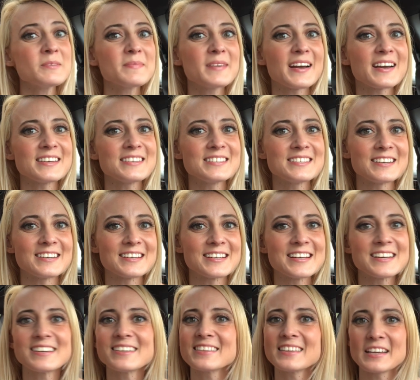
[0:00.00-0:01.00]
Guys, Sarah
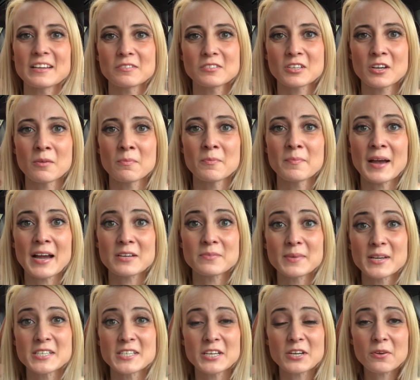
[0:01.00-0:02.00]
here. Thanks for coming back to
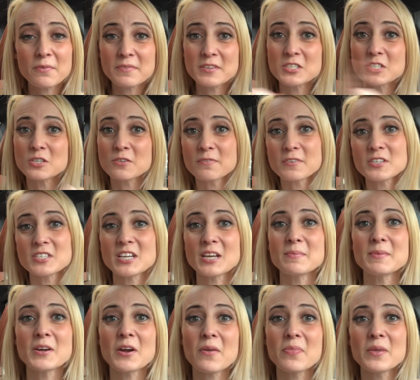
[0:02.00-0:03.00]
my channel. If this is your first
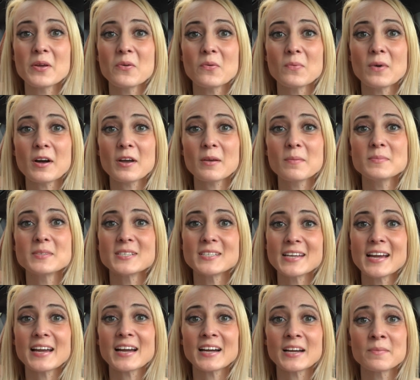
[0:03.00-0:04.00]
time here, then welcome.
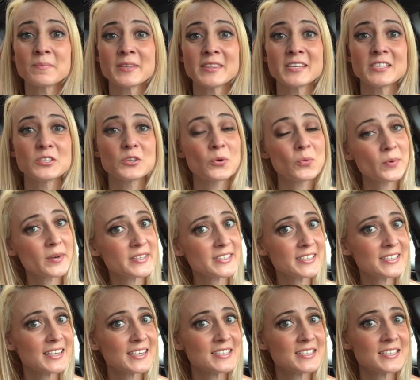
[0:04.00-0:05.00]
Today I am in the
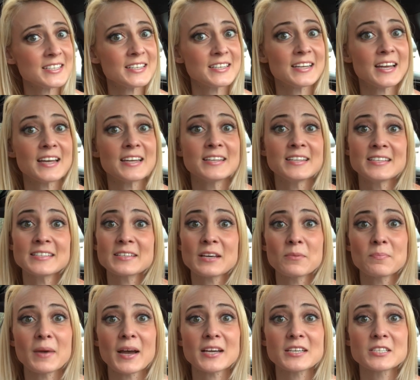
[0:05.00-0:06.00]
2019
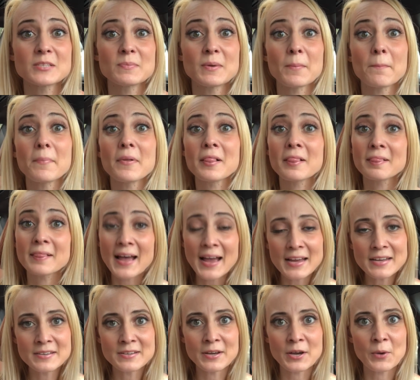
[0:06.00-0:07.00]
Nissan Maxima
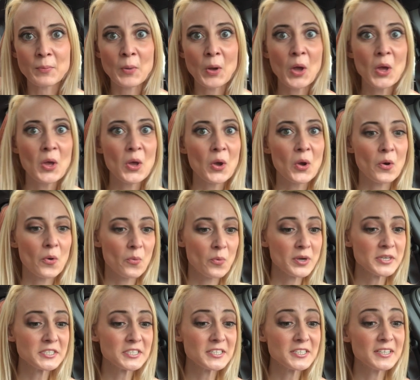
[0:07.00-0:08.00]
Platinum,
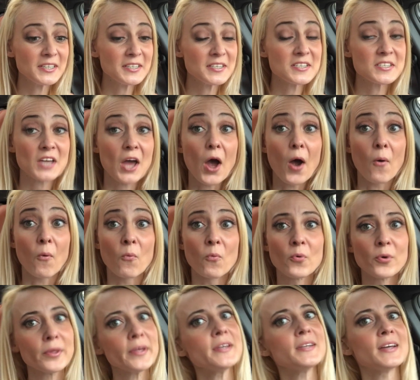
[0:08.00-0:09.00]
which is
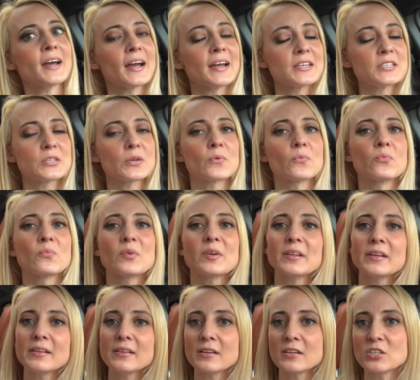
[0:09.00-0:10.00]
really nice,
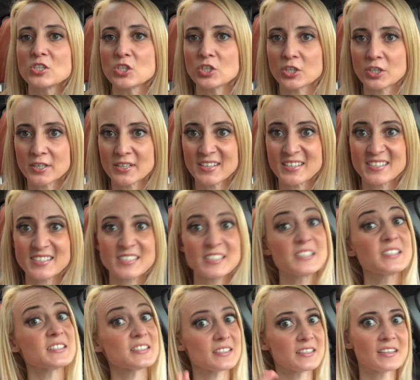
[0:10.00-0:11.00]
really luxurious.
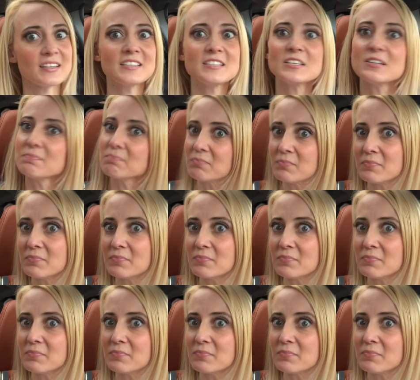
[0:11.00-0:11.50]
It's